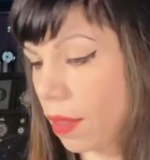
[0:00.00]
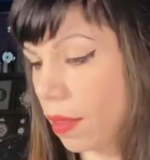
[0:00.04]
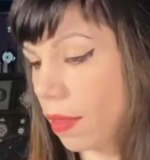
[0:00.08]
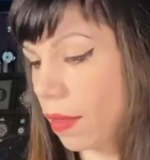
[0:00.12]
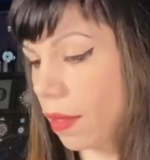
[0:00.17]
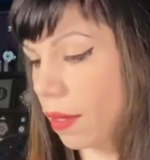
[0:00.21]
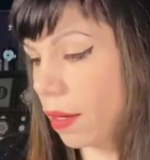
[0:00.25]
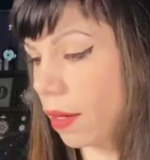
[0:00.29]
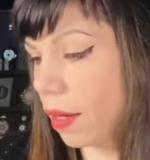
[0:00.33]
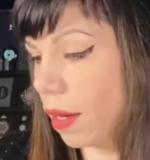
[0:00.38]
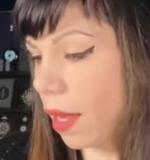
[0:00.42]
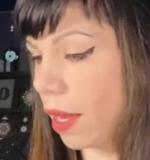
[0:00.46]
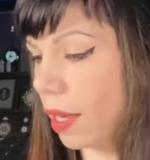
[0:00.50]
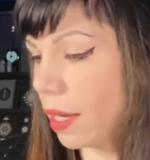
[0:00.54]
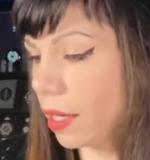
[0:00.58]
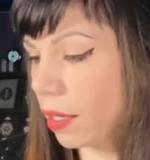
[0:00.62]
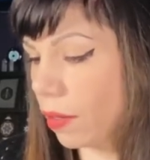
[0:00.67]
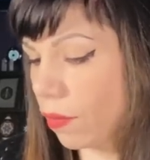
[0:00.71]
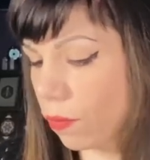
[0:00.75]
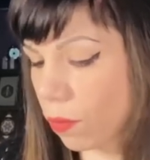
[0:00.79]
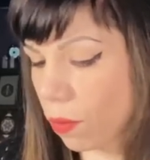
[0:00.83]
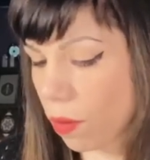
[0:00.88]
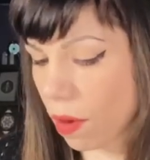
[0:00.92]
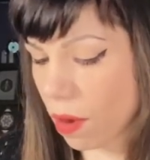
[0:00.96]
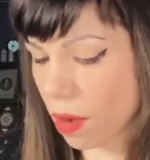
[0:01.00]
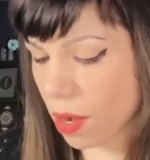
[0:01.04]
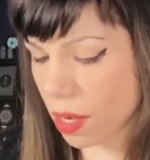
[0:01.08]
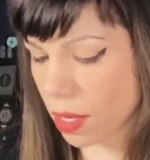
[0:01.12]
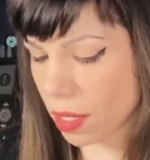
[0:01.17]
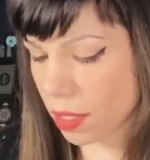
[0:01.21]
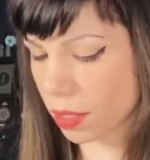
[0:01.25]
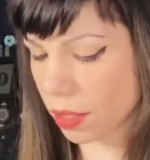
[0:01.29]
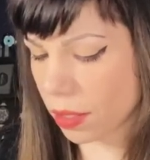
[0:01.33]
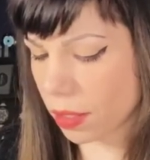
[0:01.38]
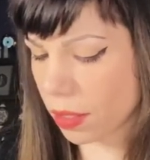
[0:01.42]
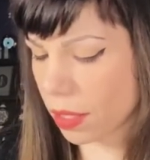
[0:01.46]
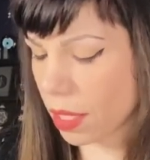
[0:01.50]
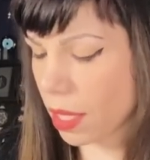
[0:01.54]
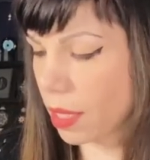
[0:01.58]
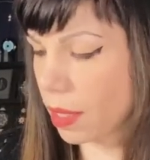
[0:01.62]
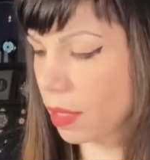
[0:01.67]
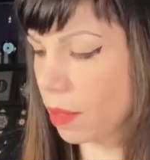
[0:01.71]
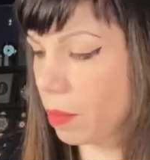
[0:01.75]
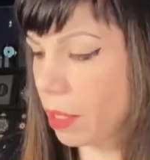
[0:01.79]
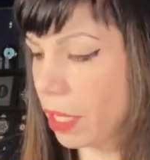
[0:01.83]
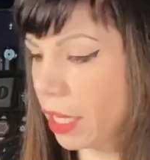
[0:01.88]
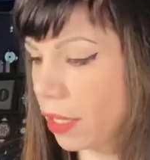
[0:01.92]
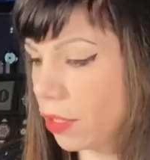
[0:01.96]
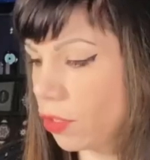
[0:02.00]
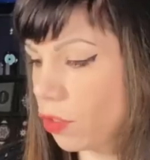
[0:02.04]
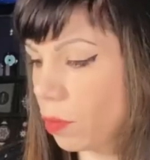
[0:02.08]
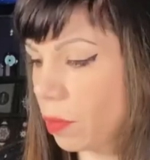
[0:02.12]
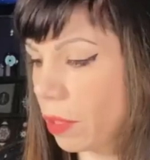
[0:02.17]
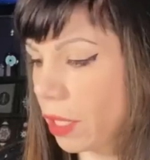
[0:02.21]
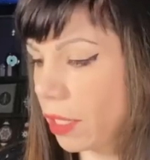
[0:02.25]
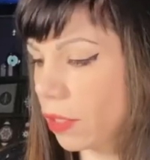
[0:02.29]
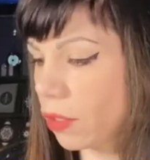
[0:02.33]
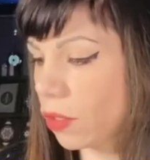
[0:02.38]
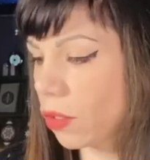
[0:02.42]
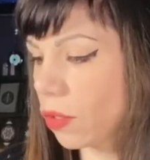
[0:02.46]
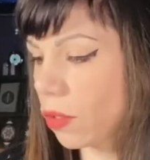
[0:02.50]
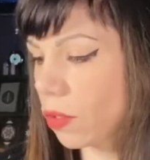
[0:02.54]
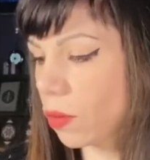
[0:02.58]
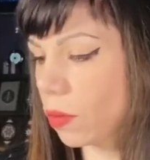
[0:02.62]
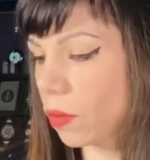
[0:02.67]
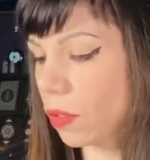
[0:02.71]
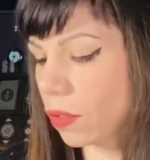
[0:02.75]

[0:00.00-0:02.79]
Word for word: the Nine of Wands, and the Page of Pentacles.